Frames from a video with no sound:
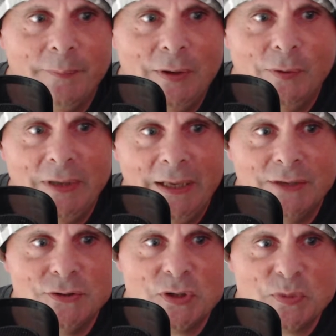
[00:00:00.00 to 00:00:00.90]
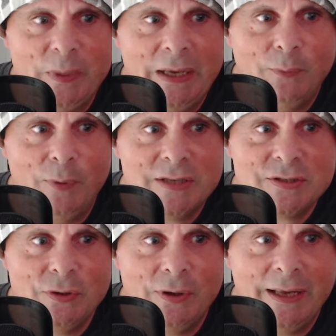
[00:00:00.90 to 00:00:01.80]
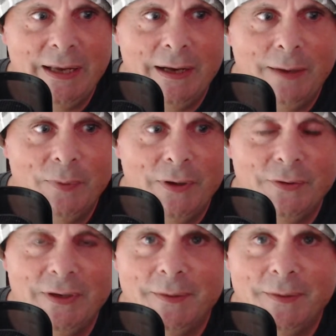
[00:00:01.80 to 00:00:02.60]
on here to explain why it's not getting uploaded.